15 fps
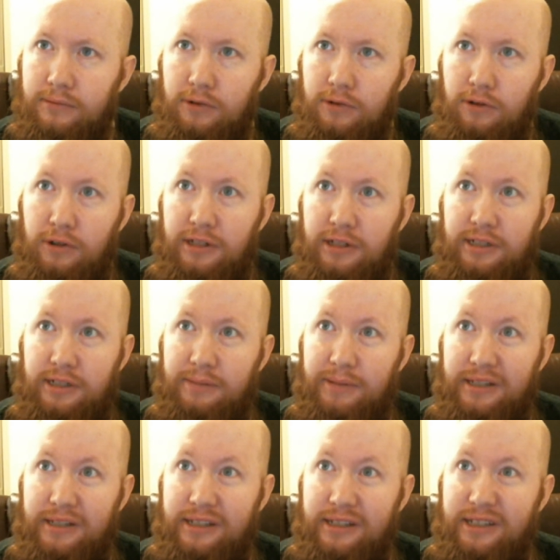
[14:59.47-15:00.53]
Only other tip I
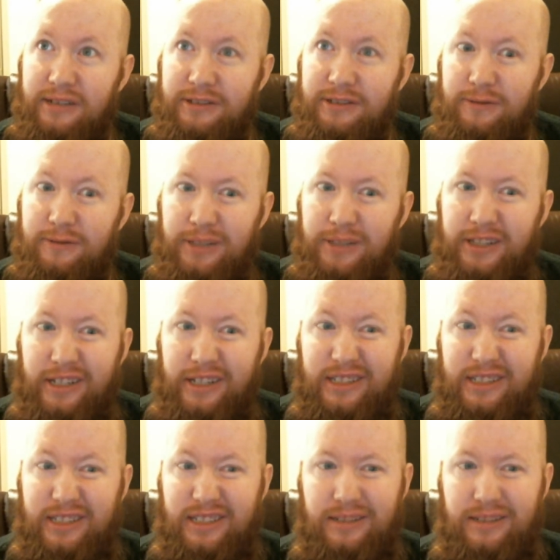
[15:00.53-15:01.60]
can think of is for
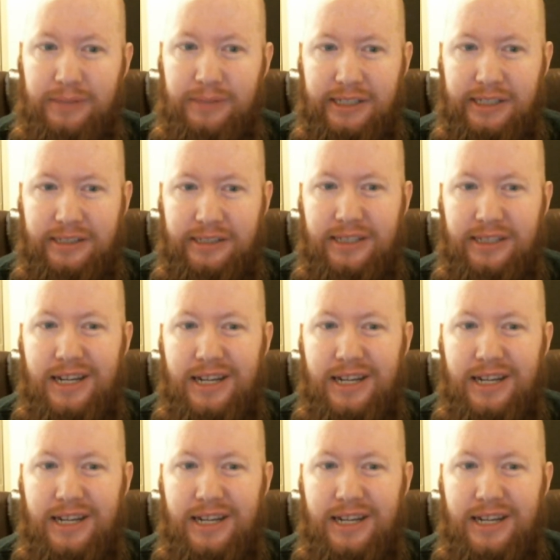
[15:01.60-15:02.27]
Bethesda, because